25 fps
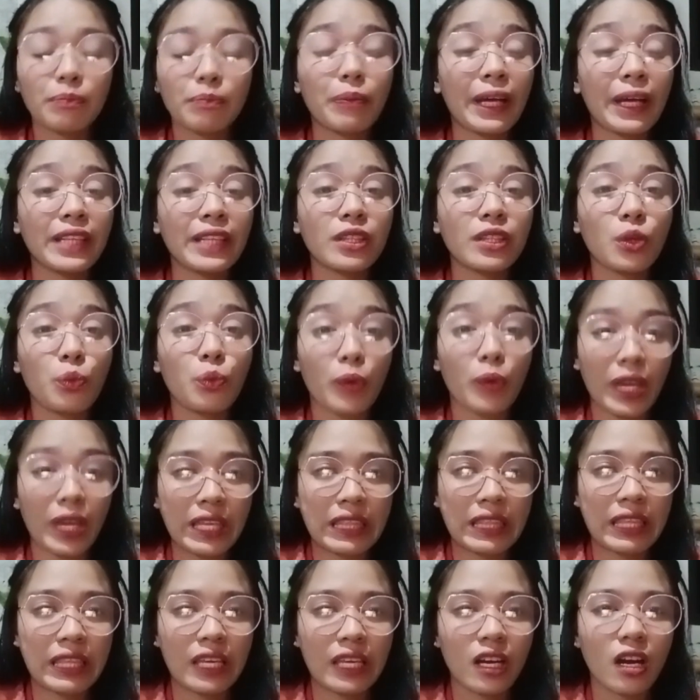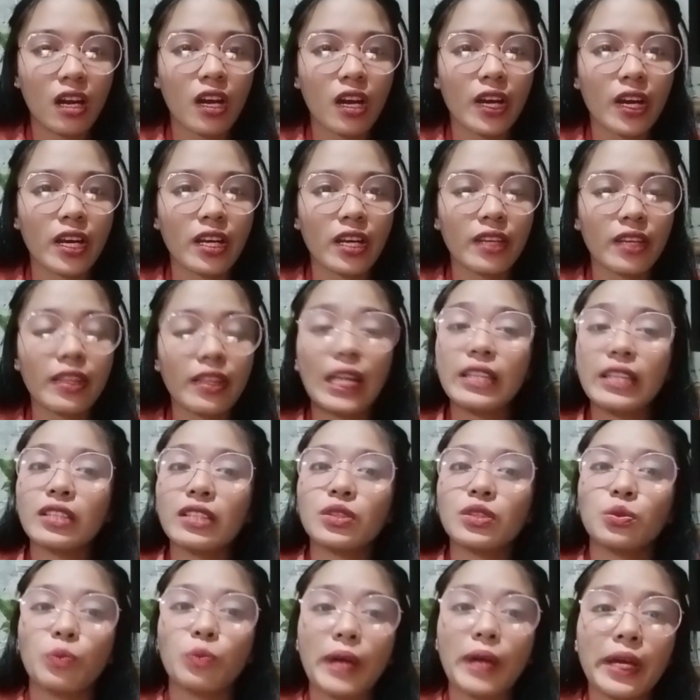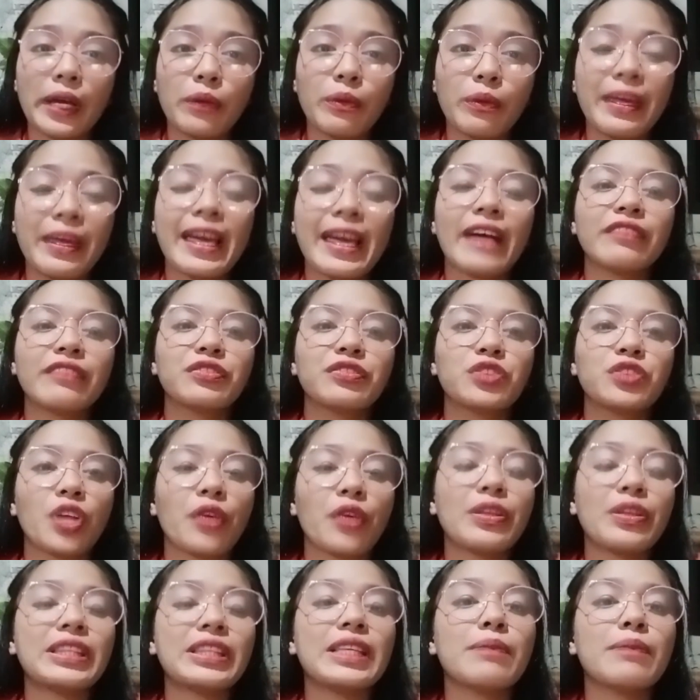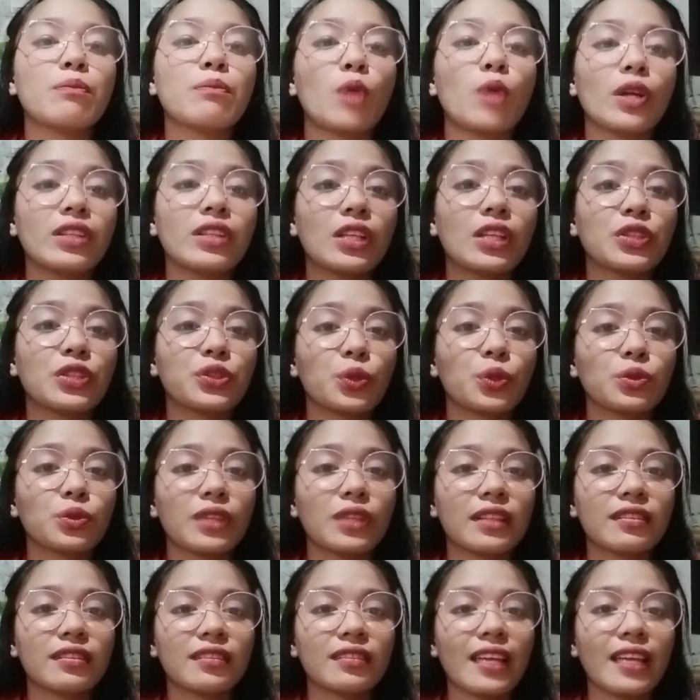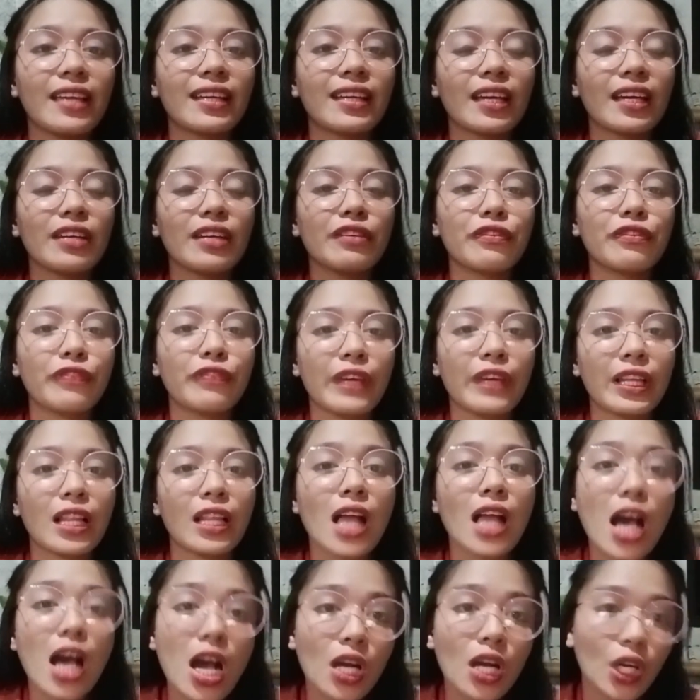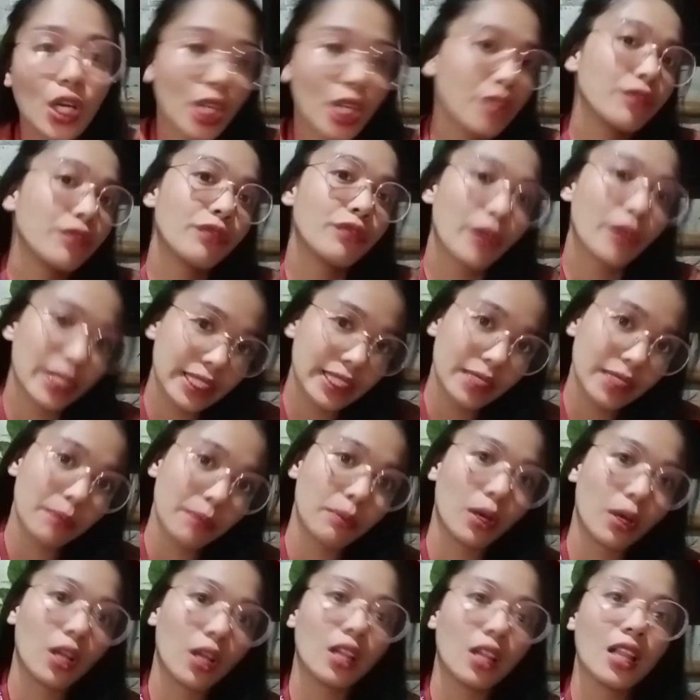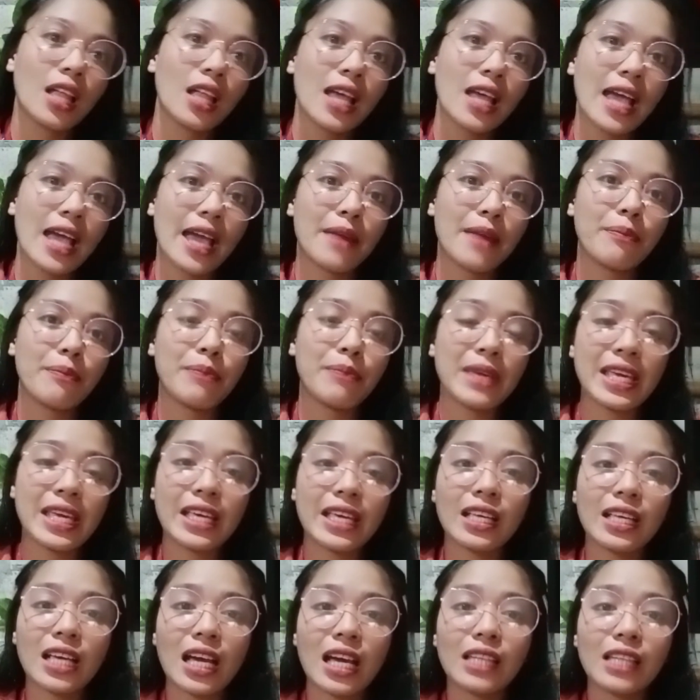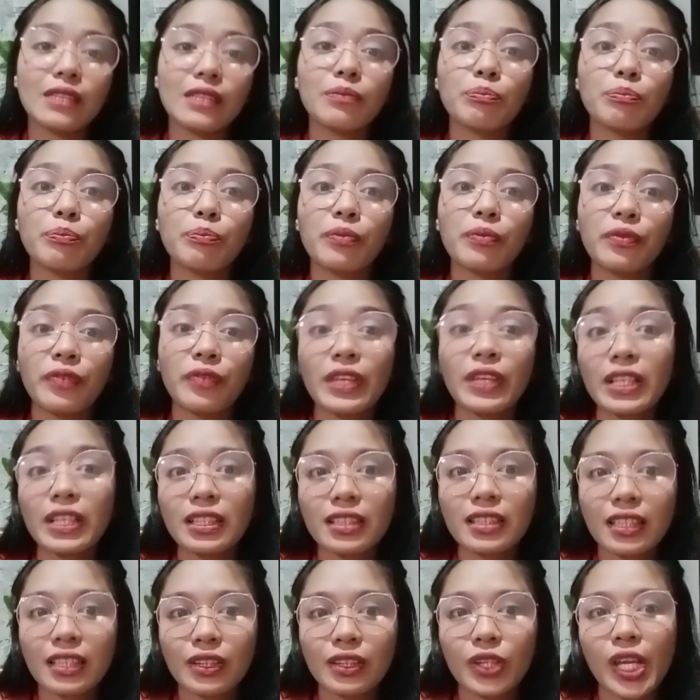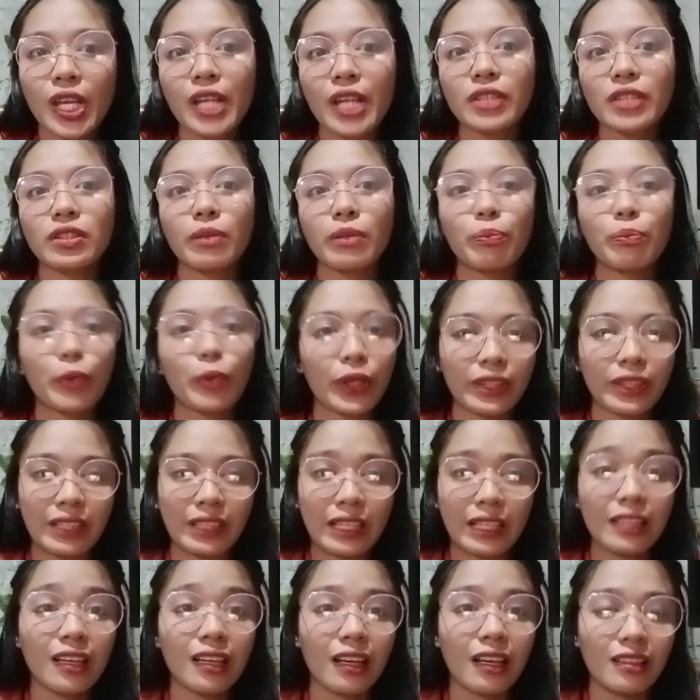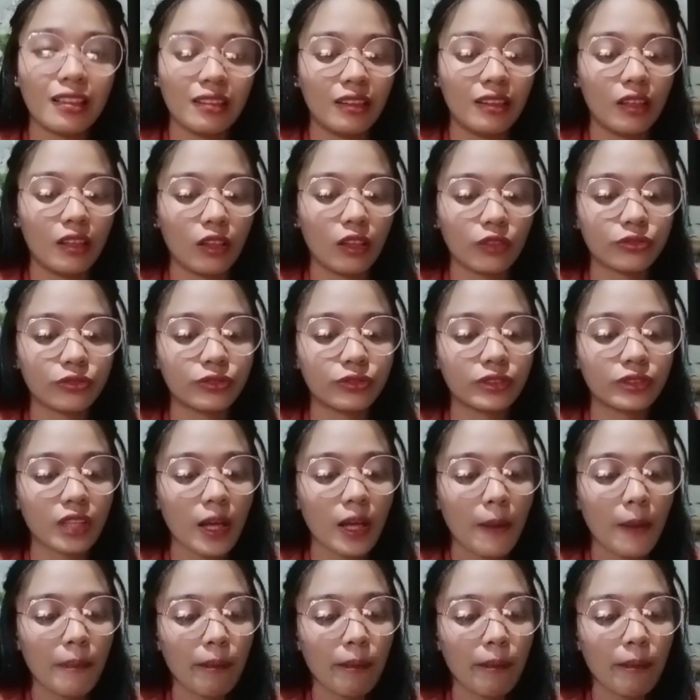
by the way they are. That is why we have charity models, so that they can feel comfortable and being and feel that they are supported and loved.